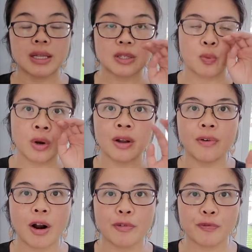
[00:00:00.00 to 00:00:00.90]
it's one
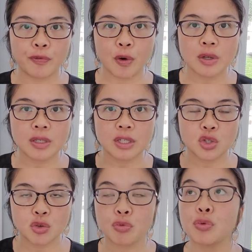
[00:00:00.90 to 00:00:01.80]
of our first
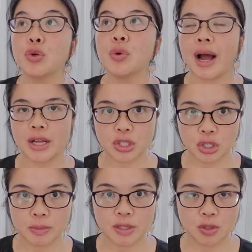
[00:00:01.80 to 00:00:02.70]
true eye
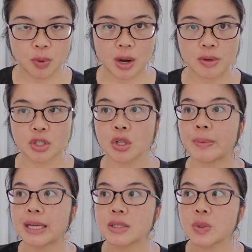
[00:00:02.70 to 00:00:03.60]
serums is what I was told,
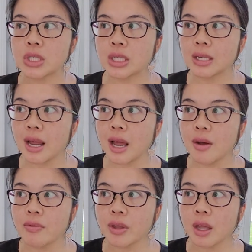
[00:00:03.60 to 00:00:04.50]
because we did
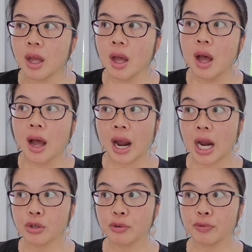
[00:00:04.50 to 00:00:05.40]
have the
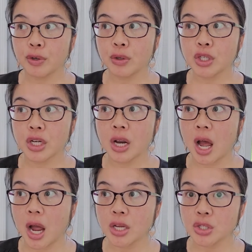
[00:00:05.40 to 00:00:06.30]
Hydrofusion
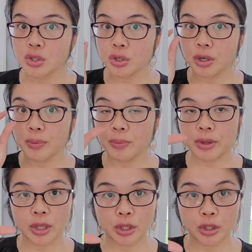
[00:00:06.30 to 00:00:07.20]
eye
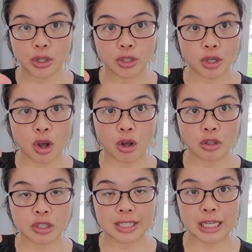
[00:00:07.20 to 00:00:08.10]
serum, the little, the
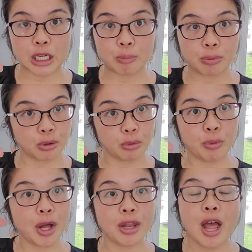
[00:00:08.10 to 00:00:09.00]
tall, skinny
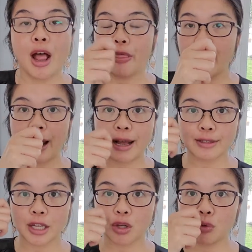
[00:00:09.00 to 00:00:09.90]
blue one that
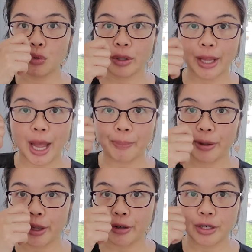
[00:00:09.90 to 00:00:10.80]
has like a cooling
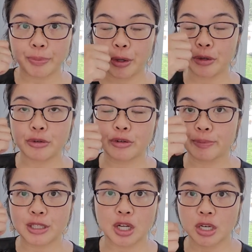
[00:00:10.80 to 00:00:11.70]
applicator tip that you use
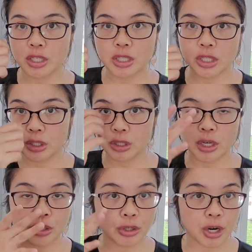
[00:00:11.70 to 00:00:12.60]
to massage into
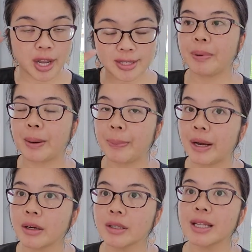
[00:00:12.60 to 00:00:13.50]
your, under your eyes. But
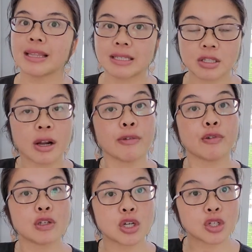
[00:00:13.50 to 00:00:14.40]
apparently this is our
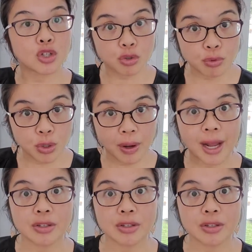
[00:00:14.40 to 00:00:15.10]
first true eye